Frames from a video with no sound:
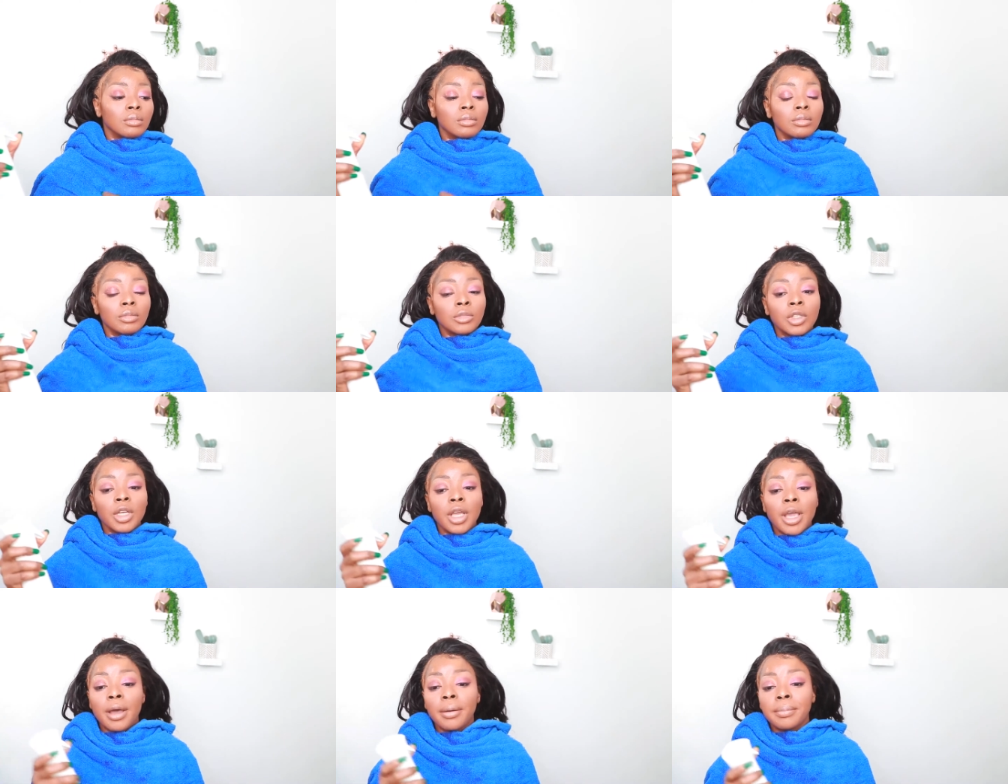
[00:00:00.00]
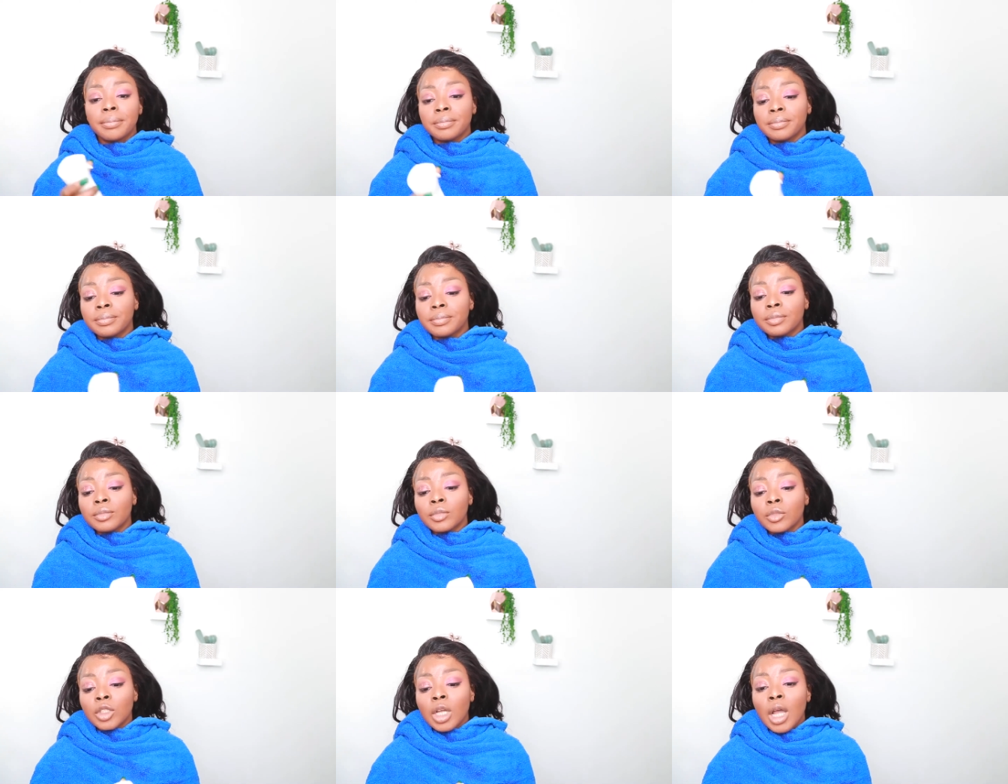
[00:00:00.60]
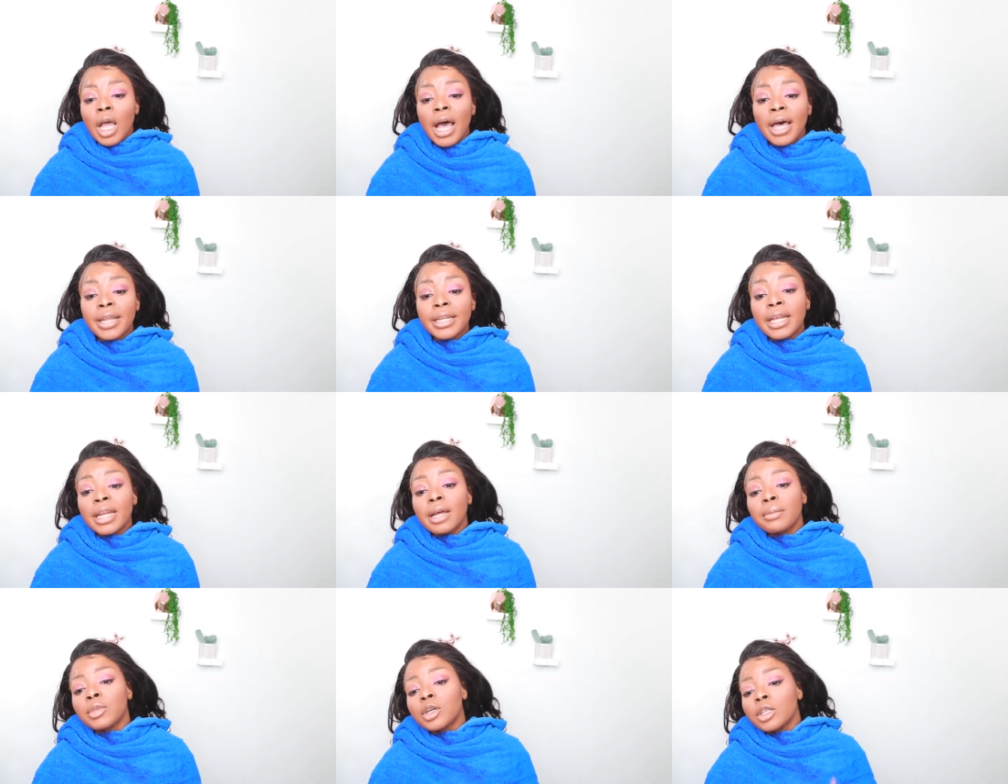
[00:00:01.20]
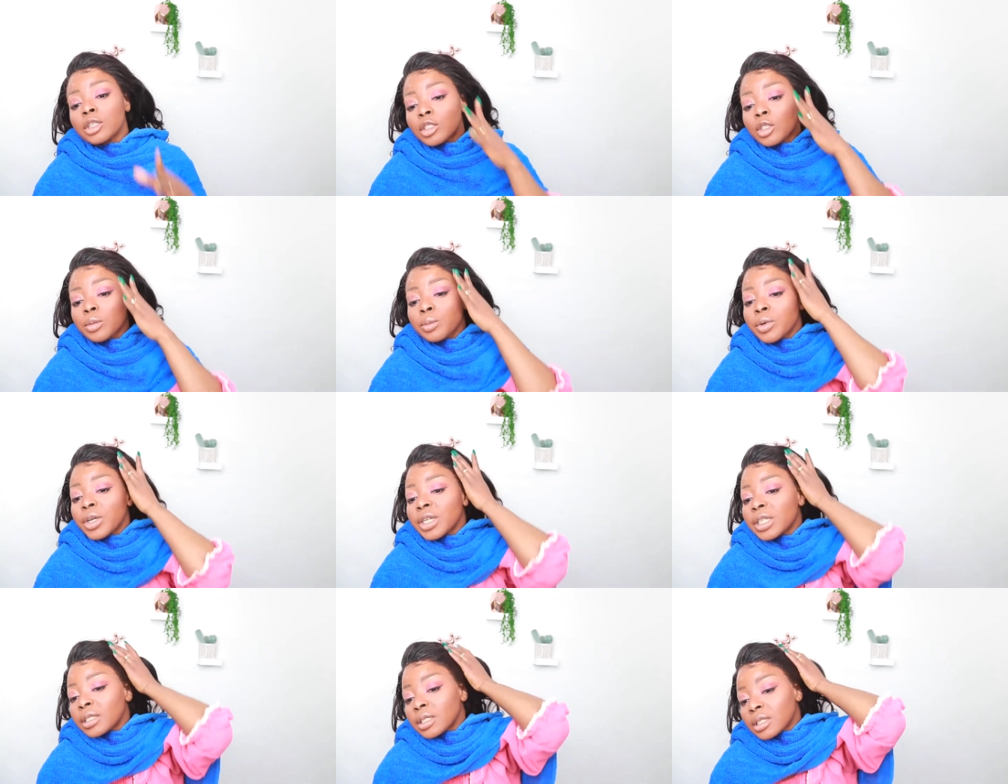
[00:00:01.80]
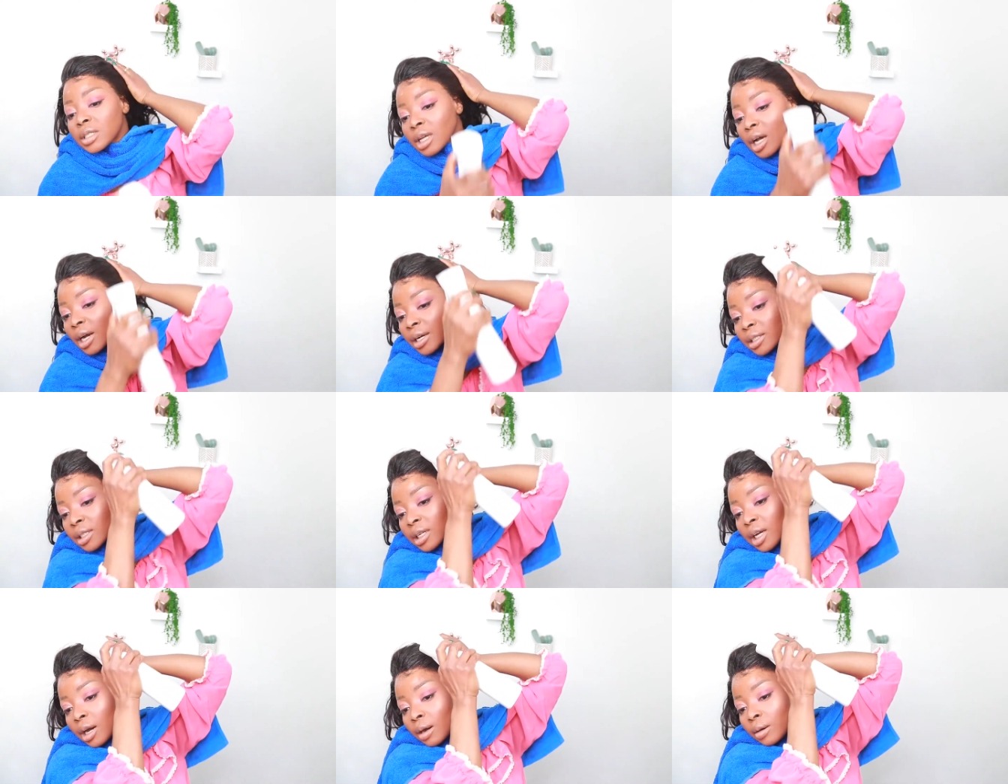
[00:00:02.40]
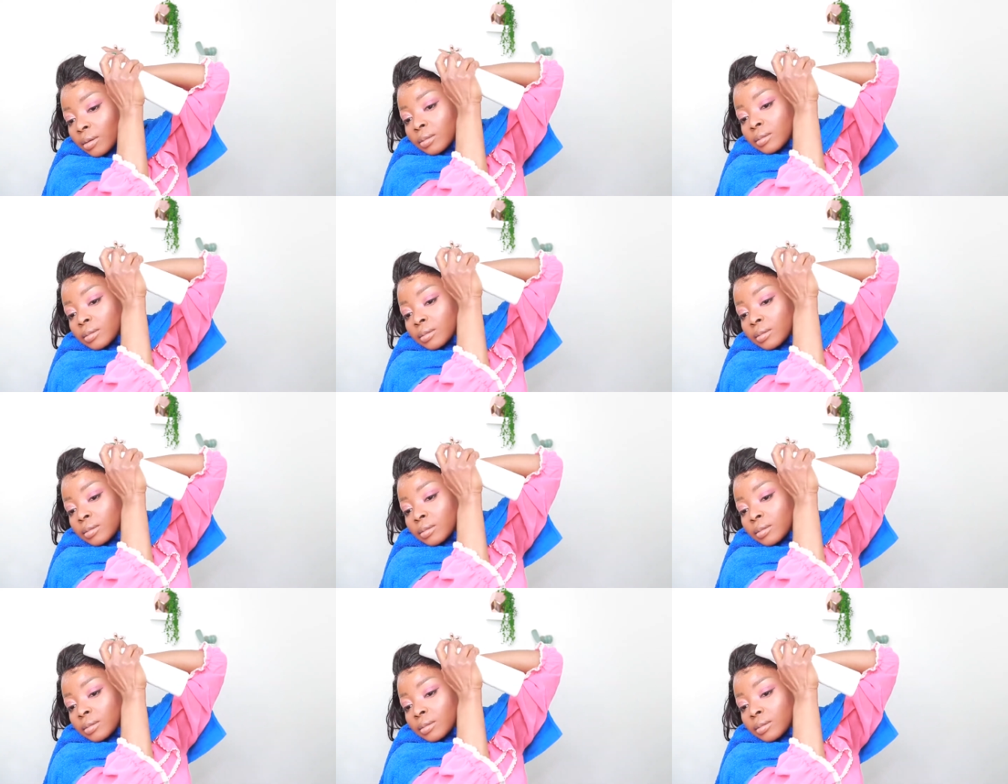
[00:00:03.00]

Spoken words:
Yeah, and then I'm gonna spray this side now.